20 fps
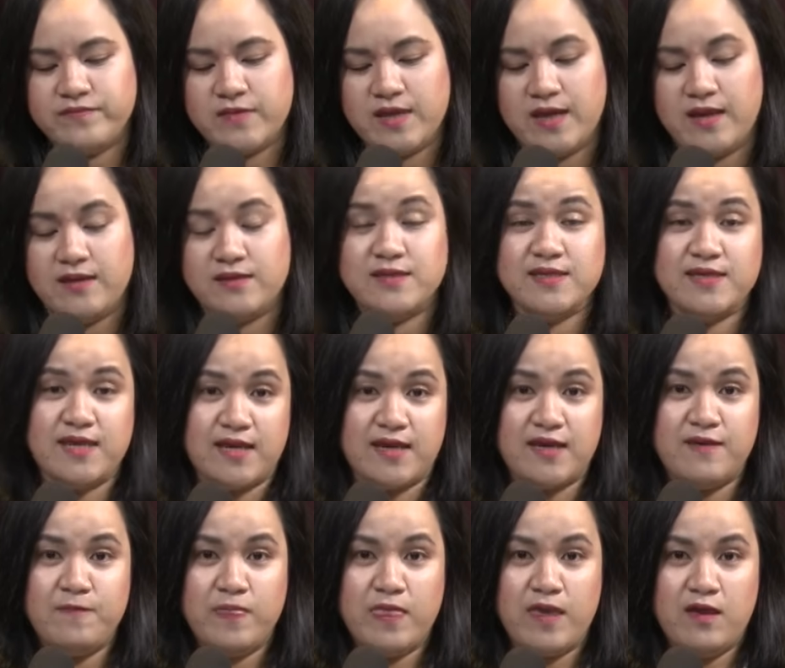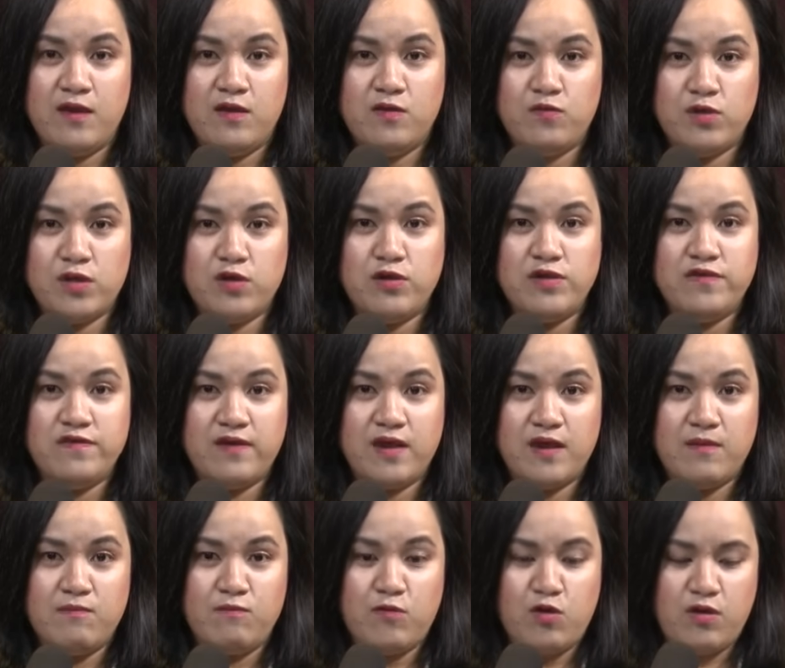And today, we're going to
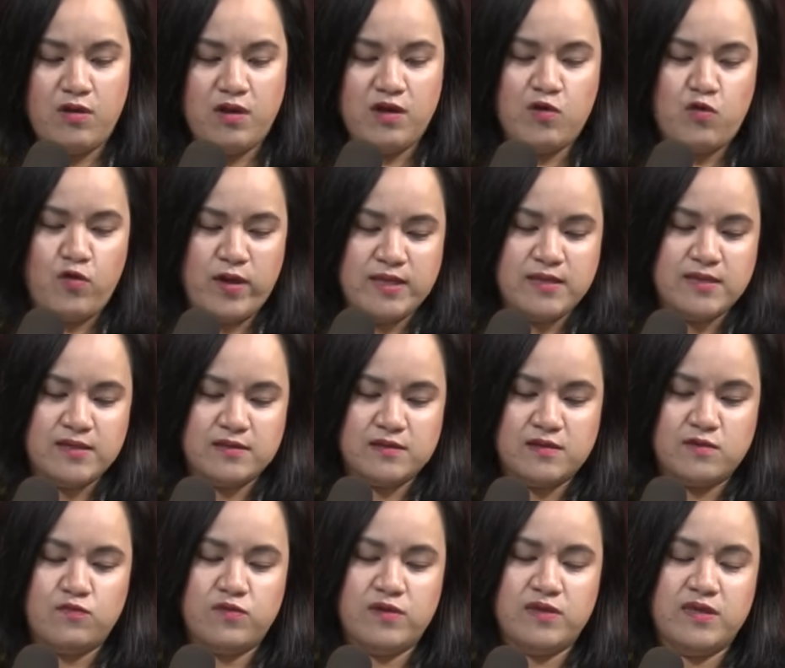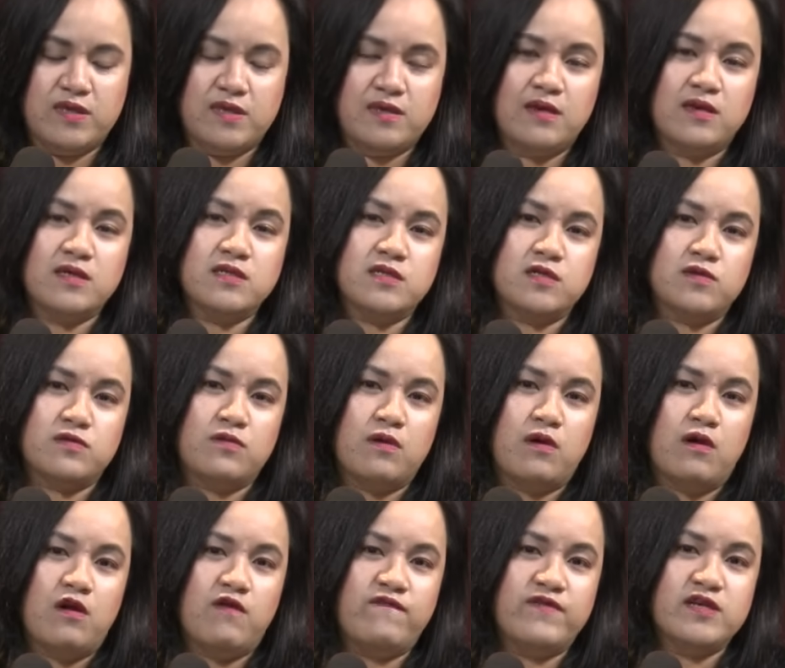get more acquainted with the issue
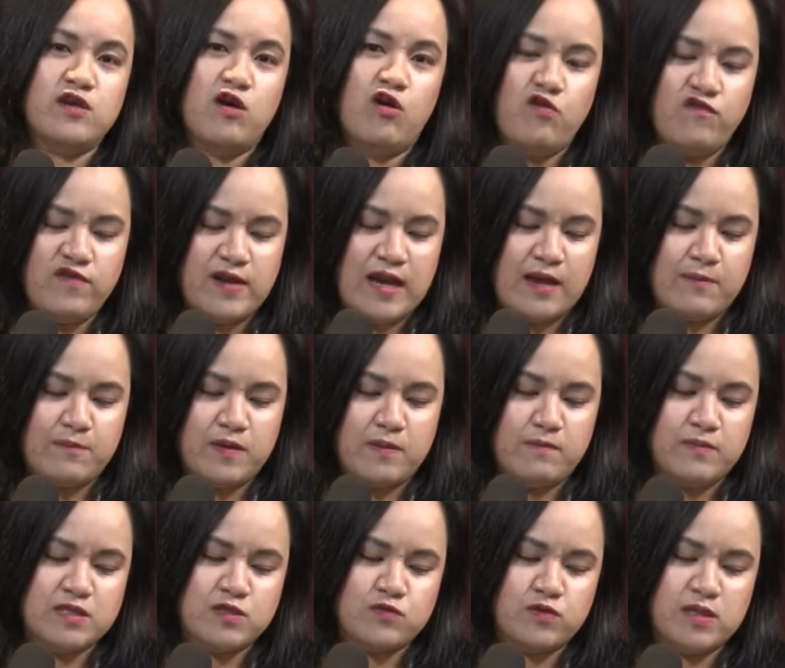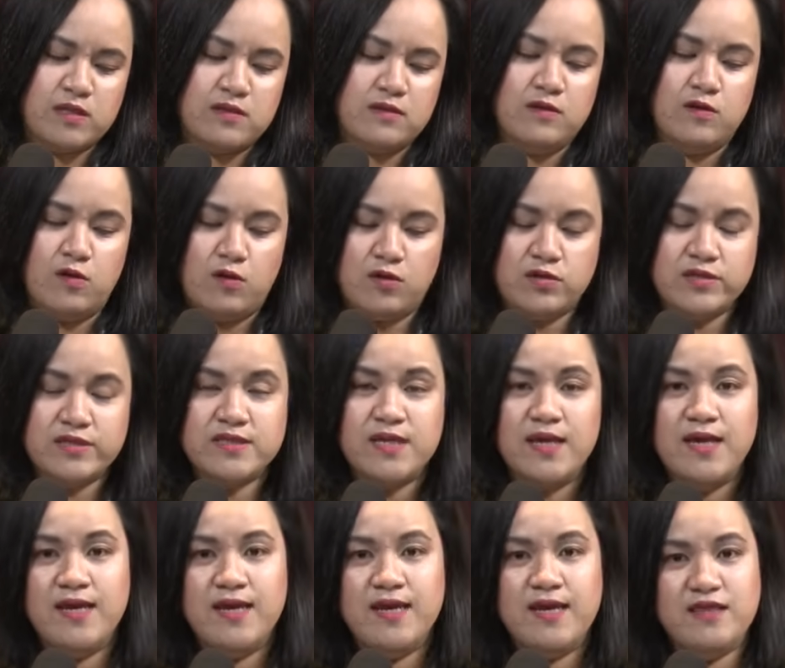of an overlap between laws
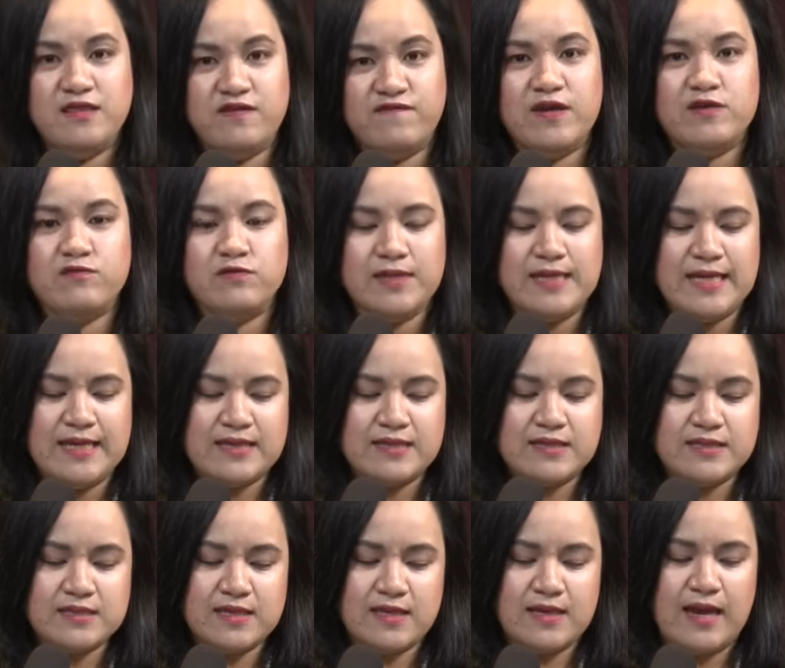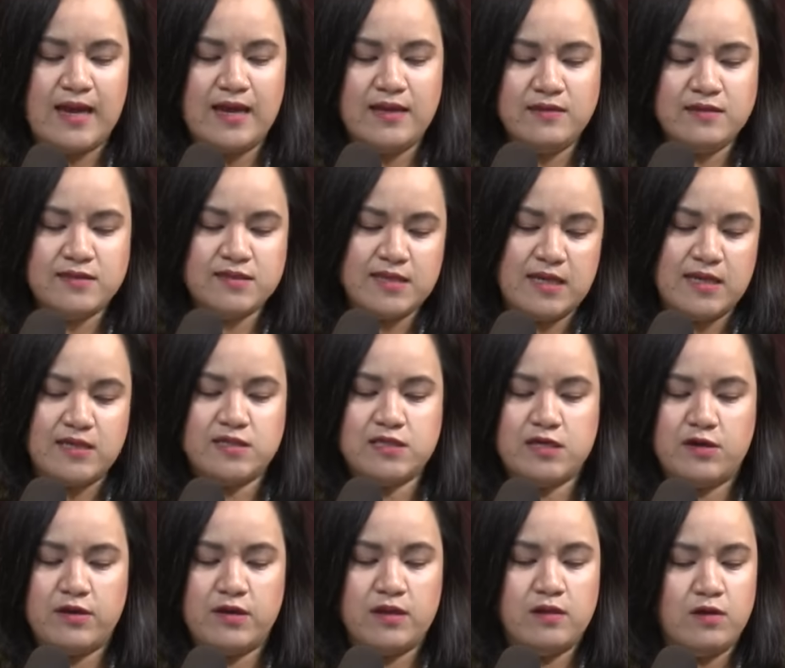in the federal list and state
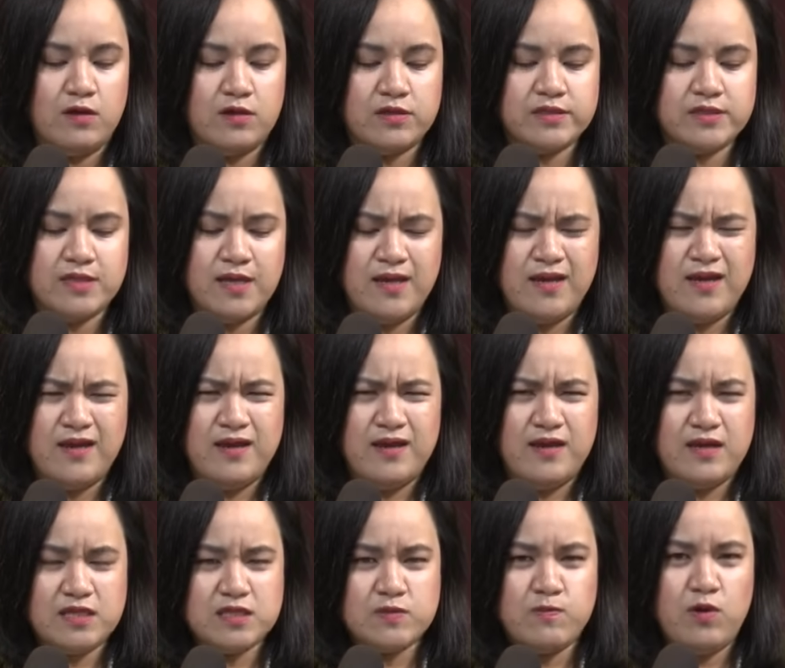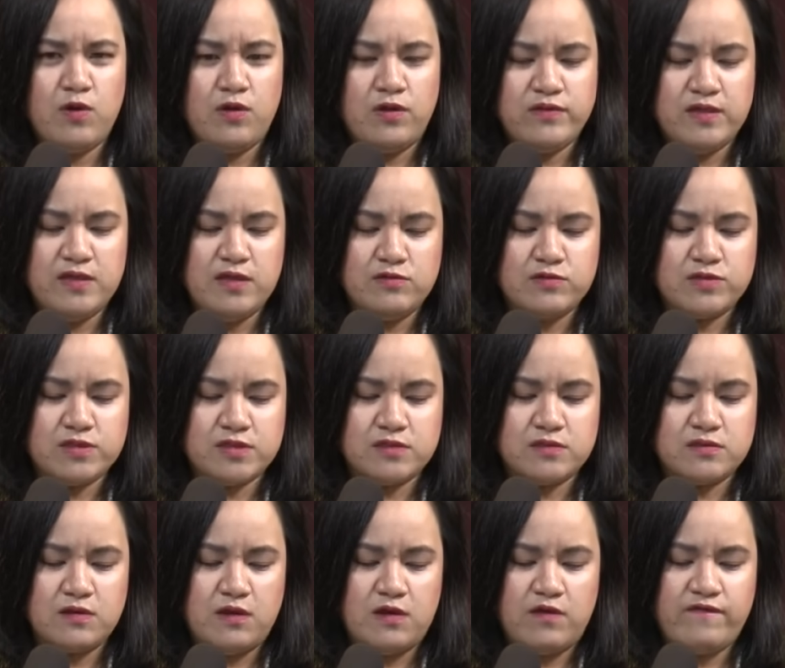Sharia laws and explore the
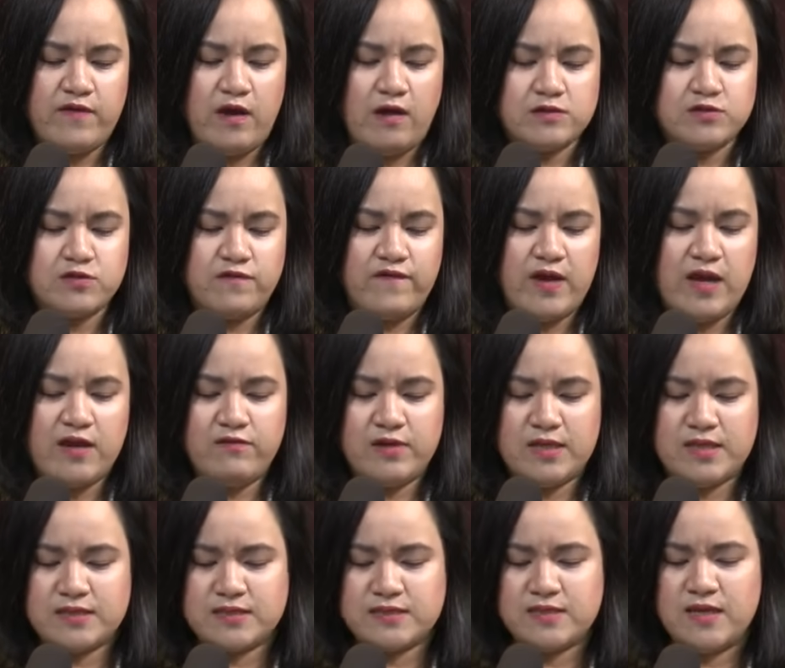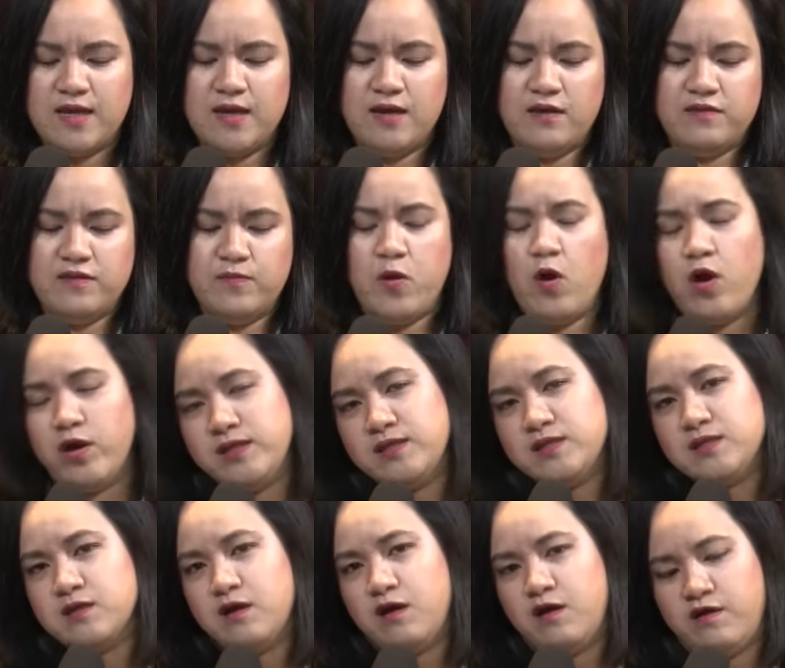notion of ultra vires, the
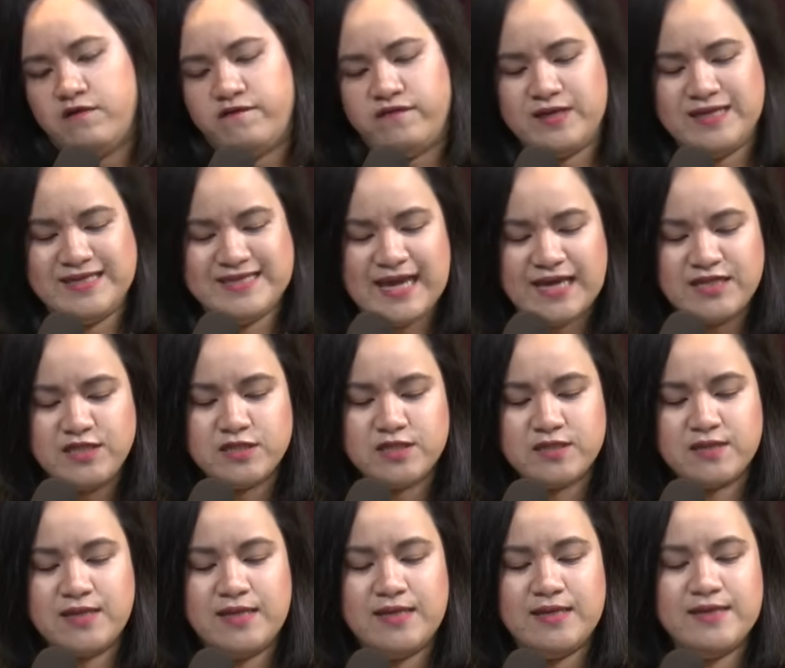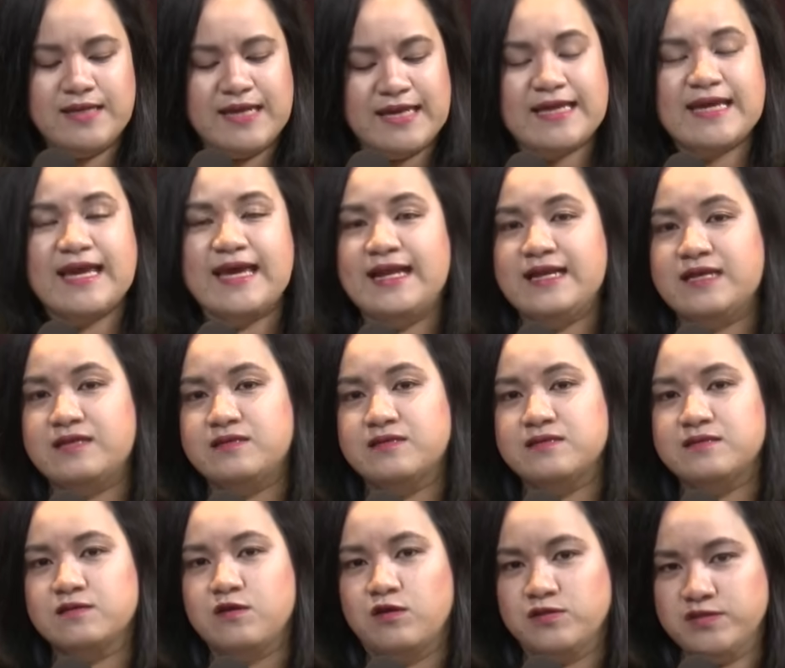point of contention in Nick
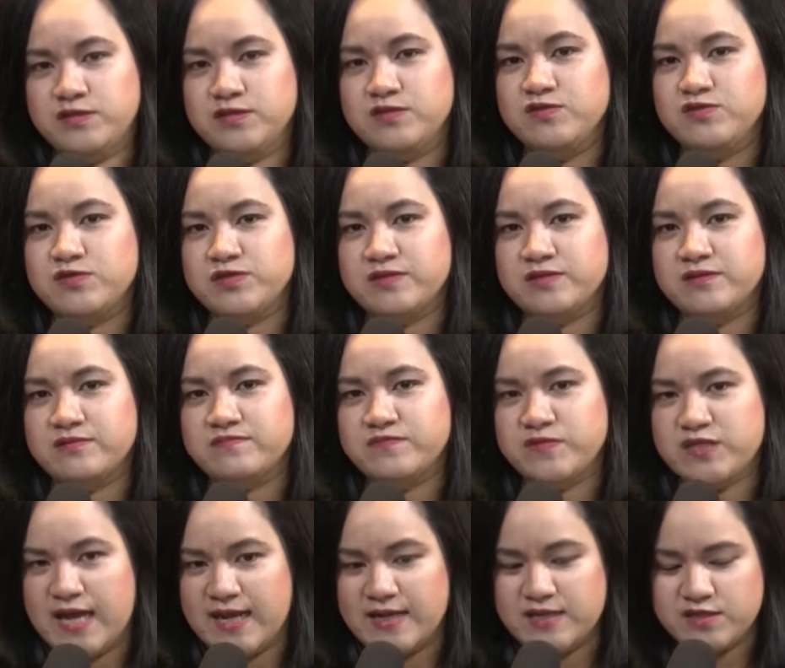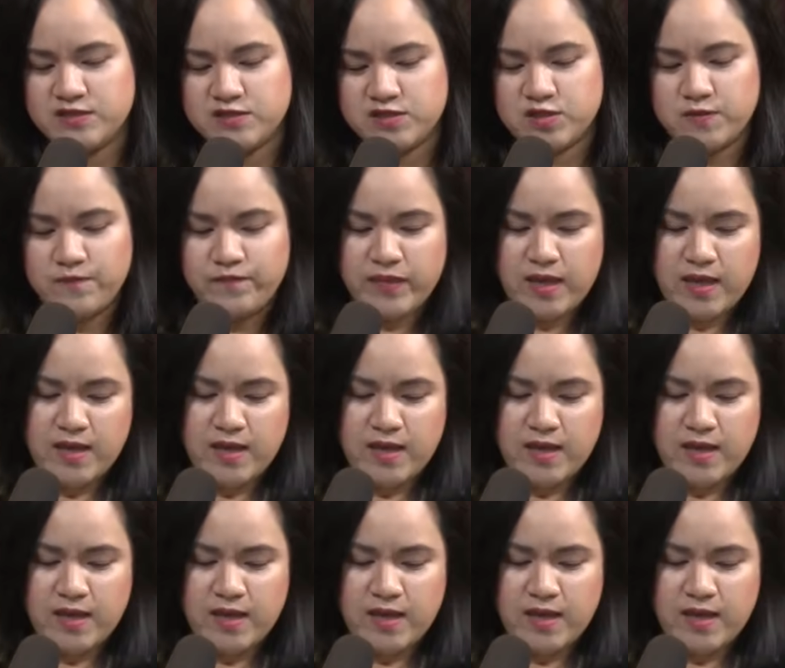Ellen's constitutional challenge.